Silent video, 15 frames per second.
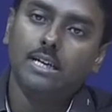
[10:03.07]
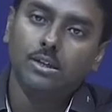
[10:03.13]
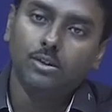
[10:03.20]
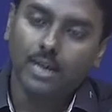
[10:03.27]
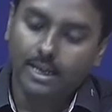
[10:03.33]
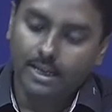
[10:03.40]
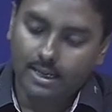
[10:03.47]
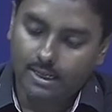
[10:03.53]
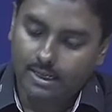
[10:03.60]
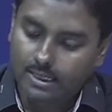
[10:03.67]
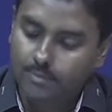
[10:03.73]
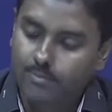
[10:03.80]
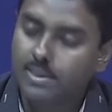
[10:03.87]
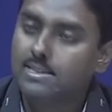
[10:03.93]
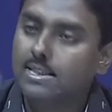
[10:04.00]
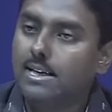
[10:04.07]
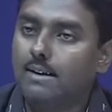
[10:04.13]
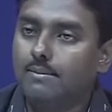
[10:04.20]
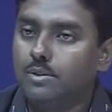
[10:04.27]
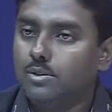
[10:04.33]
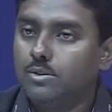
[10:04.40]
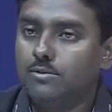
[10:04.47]
You can represent
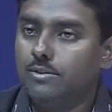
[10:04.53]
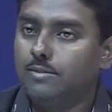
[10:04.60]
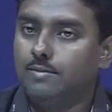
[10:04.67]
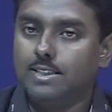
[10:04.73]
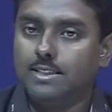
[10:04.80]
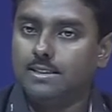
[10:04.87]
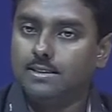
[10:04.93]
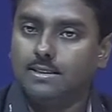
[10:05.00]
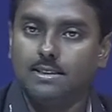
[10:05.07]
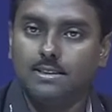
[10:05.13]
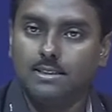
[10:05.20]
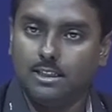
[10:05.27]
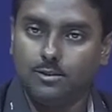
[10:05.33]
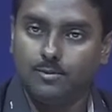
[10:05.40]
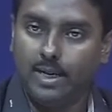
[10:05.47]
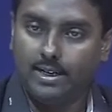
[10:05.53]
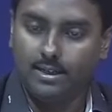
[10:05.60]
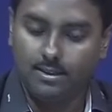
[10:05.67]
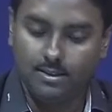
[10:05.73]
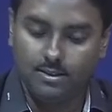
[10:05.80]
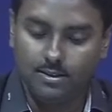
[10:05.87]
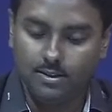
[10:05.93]
up to 256 such pattern.
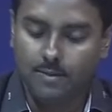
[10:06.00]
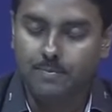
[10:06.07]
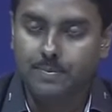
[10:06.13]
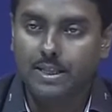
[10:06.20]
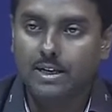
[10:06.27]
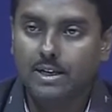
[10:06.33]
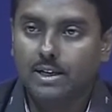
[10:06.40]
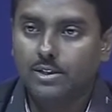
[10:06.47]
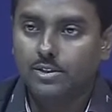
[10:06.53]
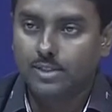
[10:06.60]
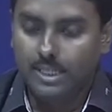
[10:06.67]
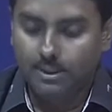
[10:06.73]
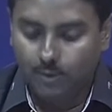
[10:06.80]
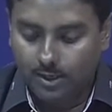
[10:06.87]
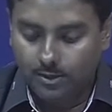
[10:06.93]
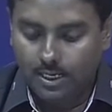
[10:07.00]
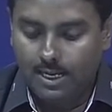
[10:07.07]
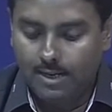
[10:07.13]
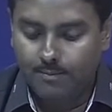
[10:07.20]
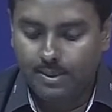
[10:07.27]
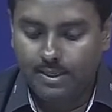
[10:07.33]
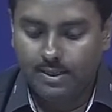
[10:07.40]
Okay. So then what will
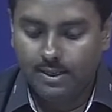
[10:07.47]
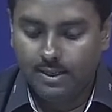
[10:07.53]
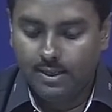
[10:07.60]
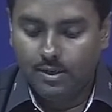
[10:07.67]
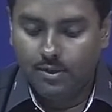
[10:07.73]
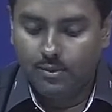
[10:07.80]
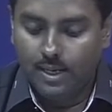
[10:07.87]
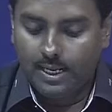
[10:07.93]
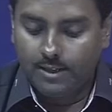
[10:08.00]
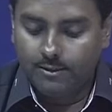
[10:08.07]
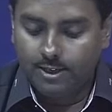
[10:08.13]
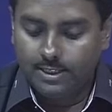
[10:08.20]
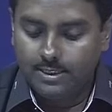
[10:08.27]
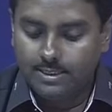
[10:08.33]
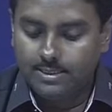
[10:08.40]
happen, wherever this